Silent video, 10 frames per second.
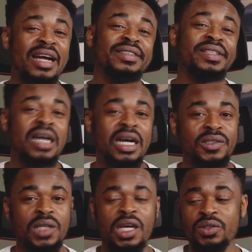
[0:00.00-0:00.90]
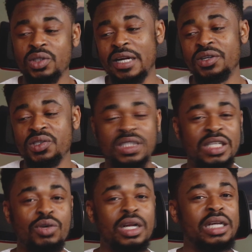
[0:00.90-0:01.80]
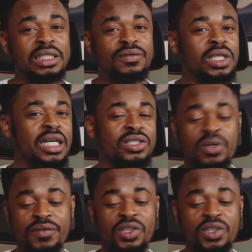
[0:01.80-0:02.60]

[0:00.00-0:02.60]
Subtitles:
hand in hand. You cannot just take one and leave others. So